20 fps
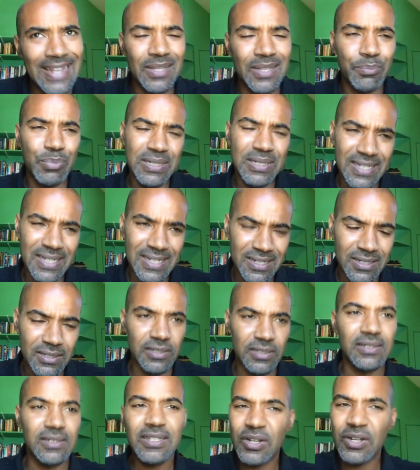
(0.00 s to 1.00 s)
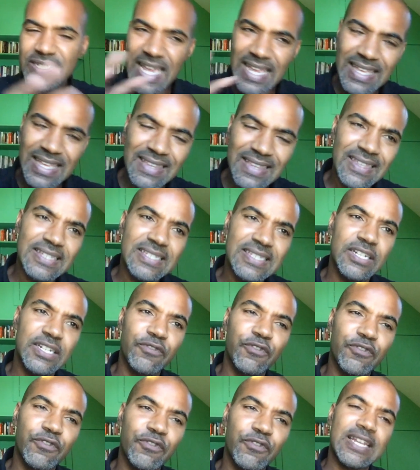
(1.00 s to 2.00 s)
and the political you know taking these
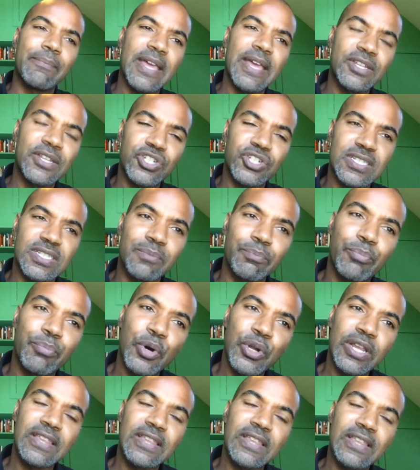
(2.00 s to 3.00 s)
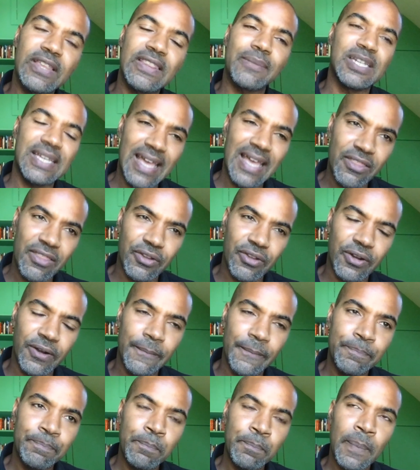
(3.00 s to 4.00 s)
different dimensions and putting them
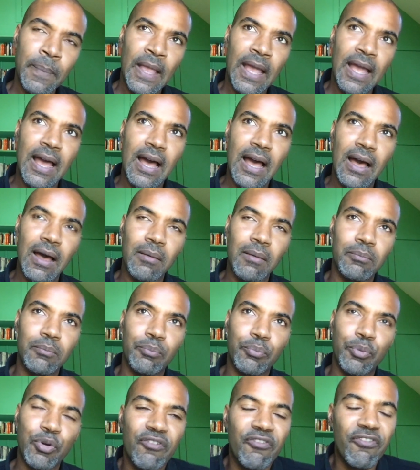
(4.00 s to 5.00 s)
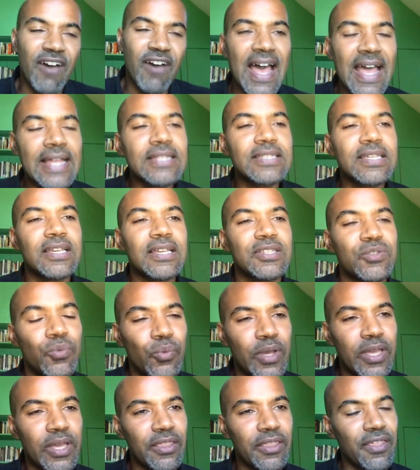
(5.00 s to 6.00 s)
together um, provides us
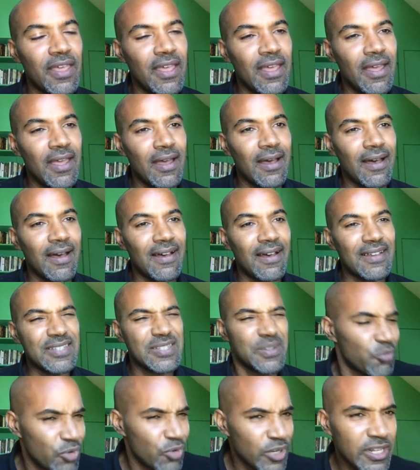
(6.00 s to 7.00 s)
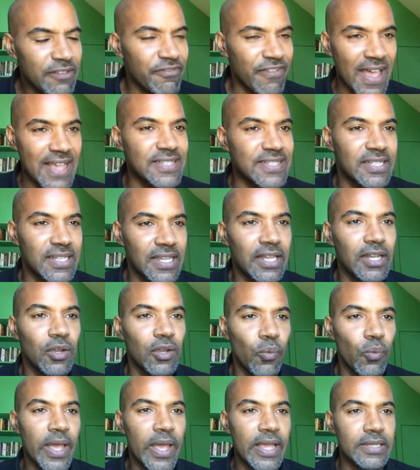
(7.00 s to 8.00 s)
with uh, some really
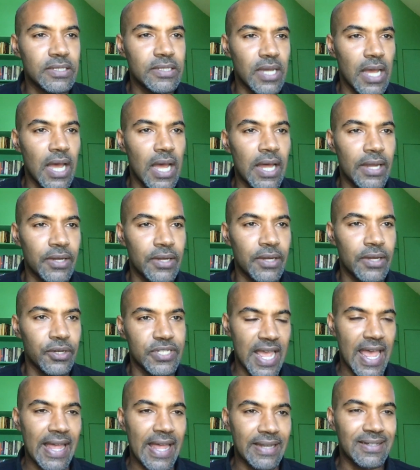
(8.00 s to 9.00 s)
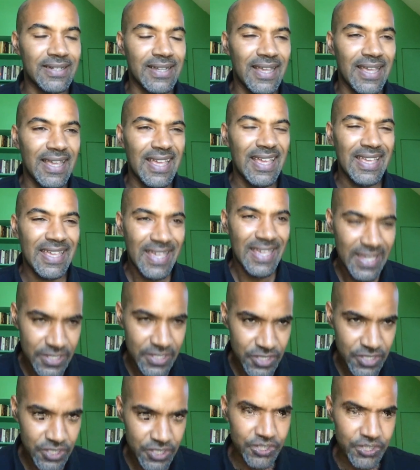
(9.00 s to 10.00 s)
fascinating ways to understand
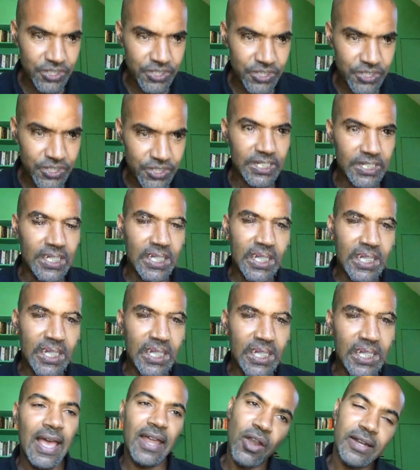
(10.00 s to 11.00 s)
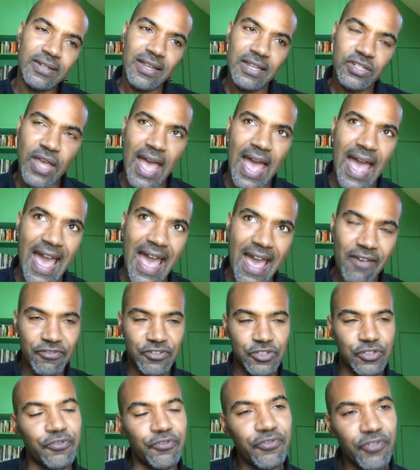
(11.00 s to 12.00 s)
history and not to
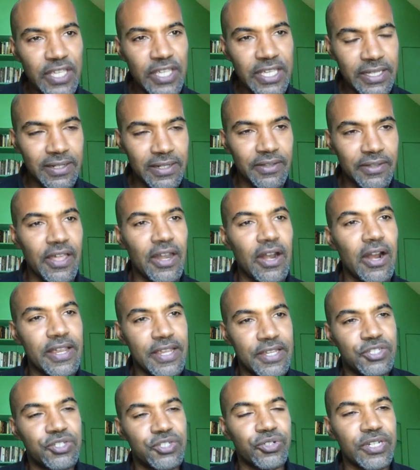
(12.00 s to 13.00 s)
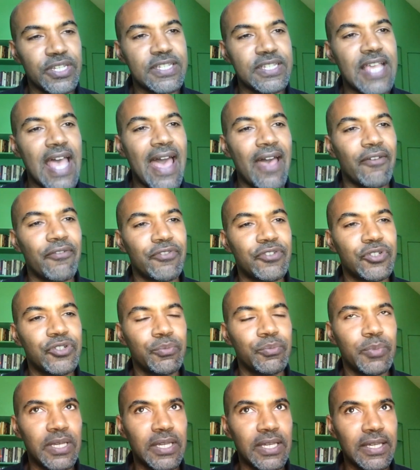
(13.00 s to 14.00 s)
have to feel that our histories have
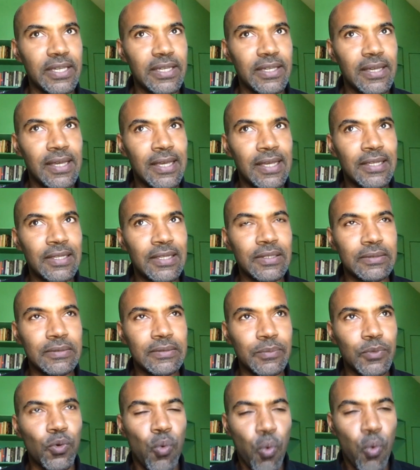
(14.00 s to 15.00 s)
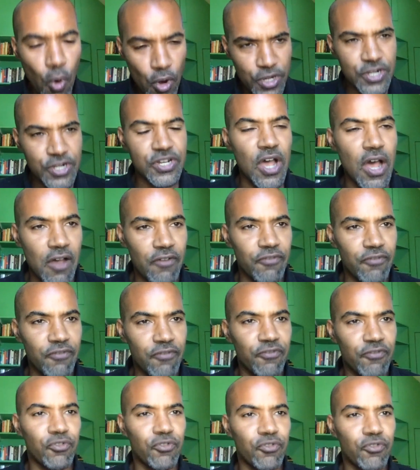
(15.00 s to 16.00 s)
to be um, cordoned off
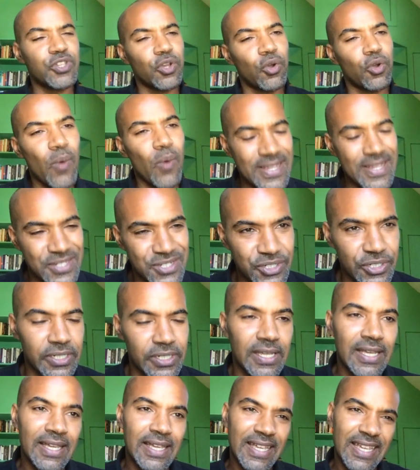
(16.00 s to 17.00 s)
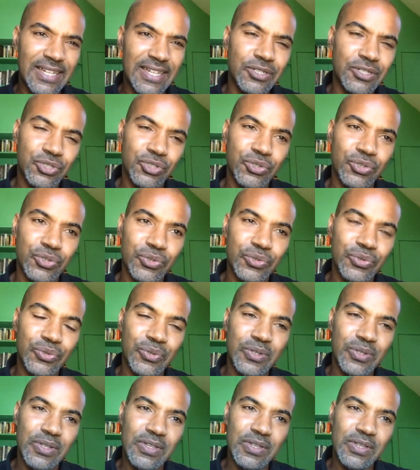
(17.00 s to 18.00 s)
or sequestered
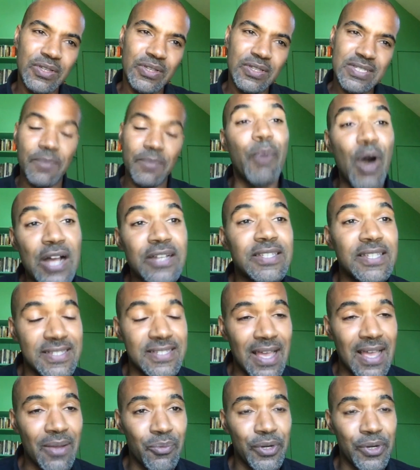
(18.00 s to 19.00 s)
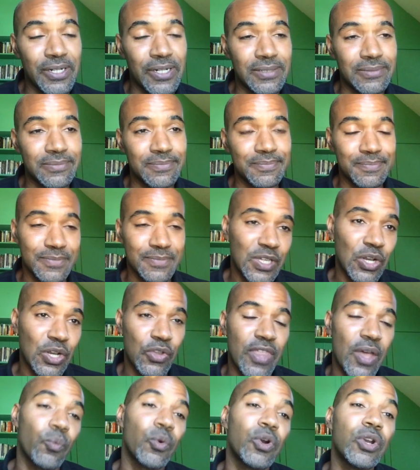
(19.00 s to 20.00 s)
into some of the boxes that we're you
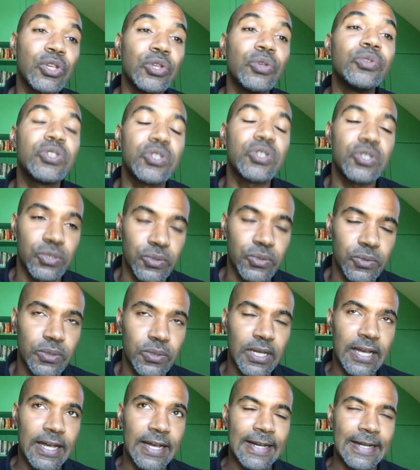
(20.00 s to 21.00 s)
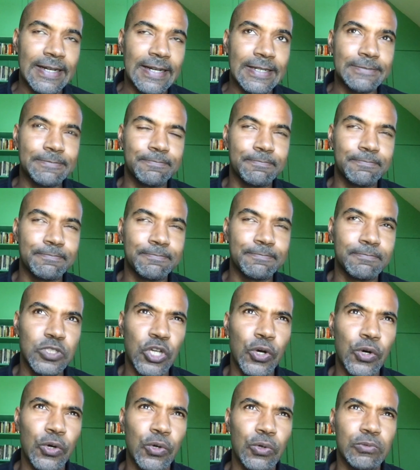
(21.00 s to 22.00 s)
know that we're used to um,
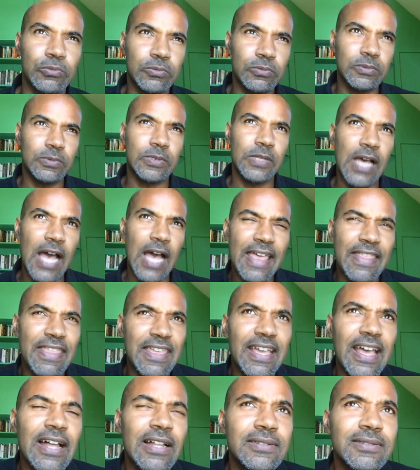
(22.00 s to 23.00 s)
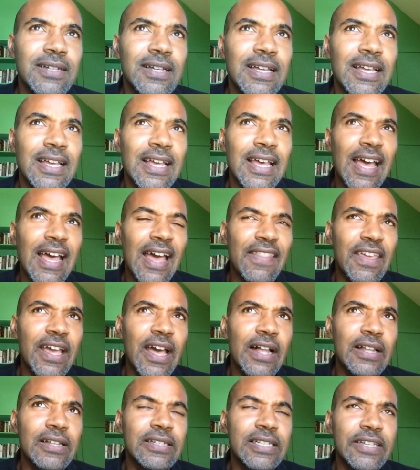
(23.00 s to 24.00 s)
so i think i'll i
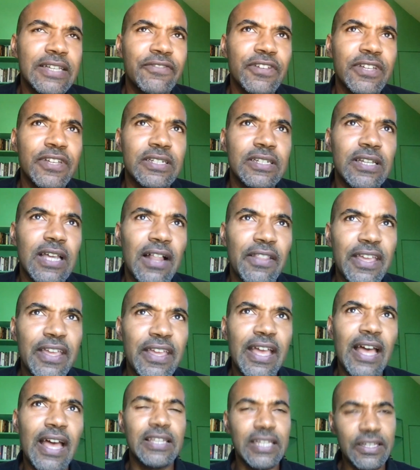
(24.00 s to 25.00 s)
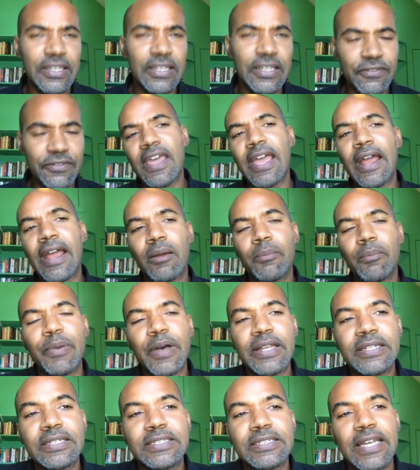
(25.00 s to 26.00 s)
think i'll leave it i think i'll leave it there
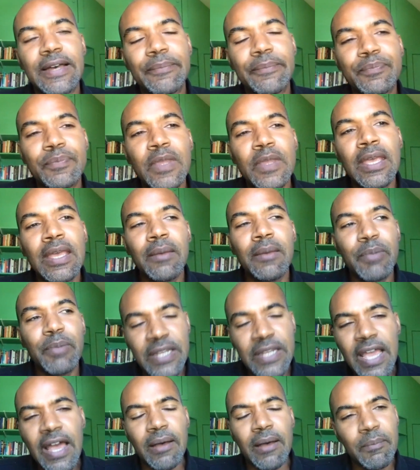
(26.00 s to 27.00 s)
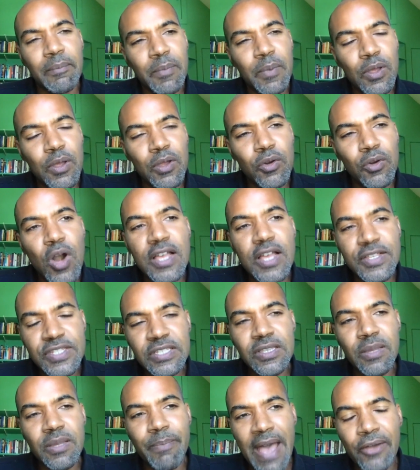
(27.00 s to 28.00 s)
but um, but yeah
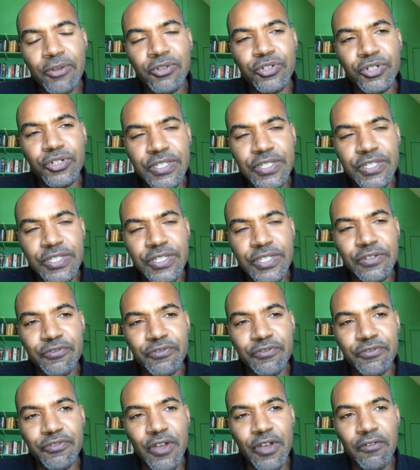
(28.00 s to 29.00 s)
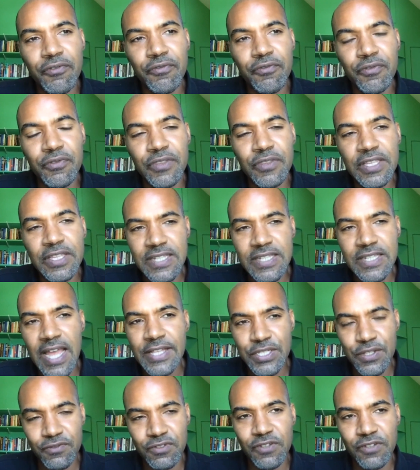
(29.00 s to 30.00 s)
crossing the boundaries of of these
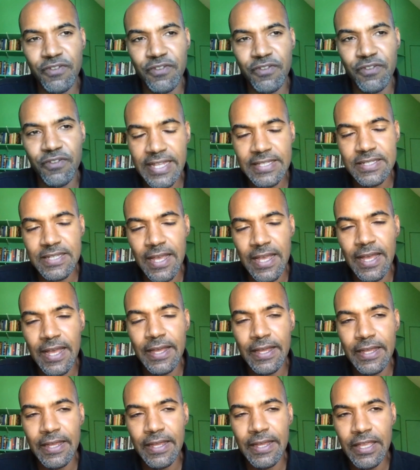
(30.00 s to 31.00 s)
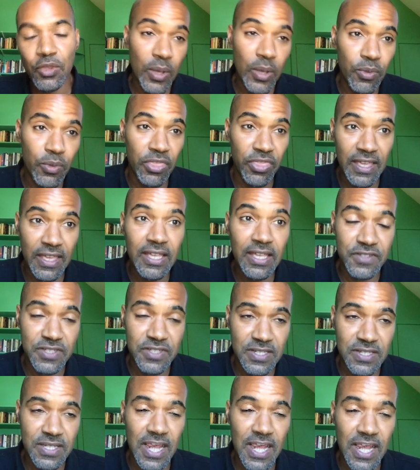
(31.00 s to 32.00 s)
kinds of divides uh, in the way we think of
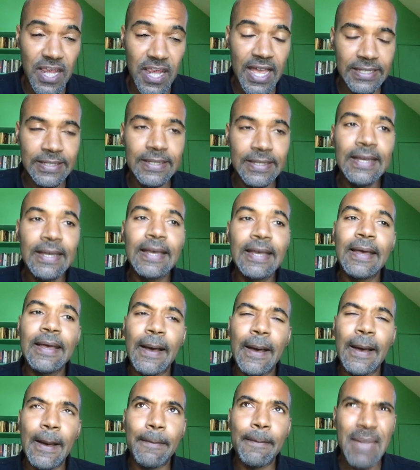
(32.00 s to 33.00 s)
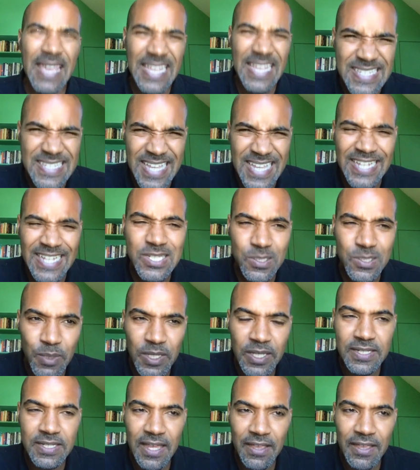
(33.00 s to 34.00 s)
society um, makes sense
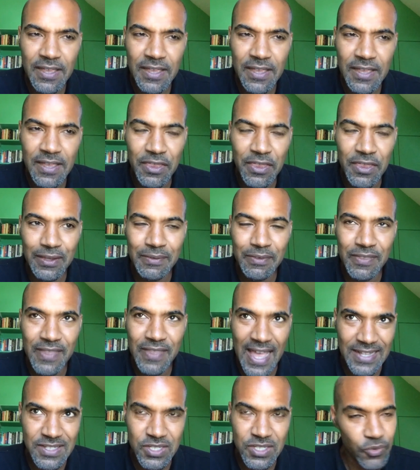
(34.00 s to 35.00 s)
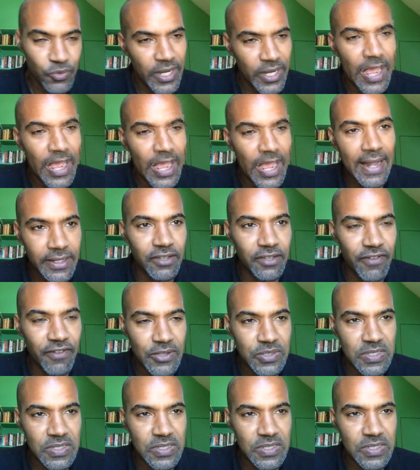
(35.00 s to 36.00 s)
because I think that's the reality of how
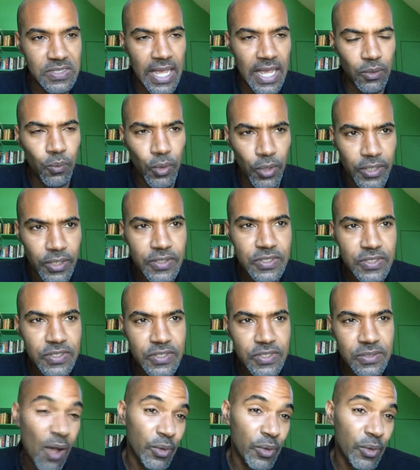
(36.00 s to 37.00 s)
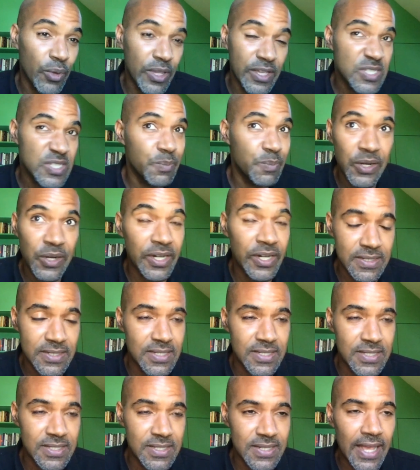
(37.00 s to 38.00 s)
society works, how we
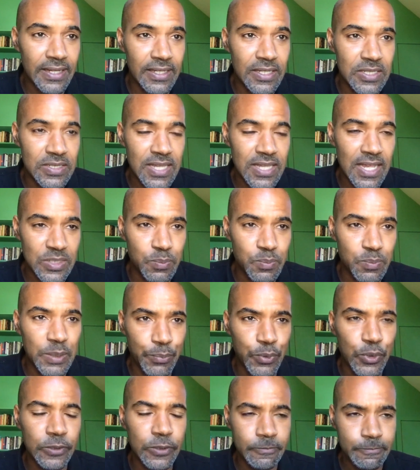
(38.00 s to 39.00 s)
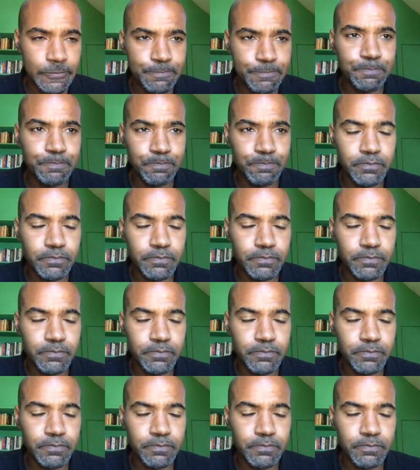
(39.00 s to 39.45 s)
experience society as, as people.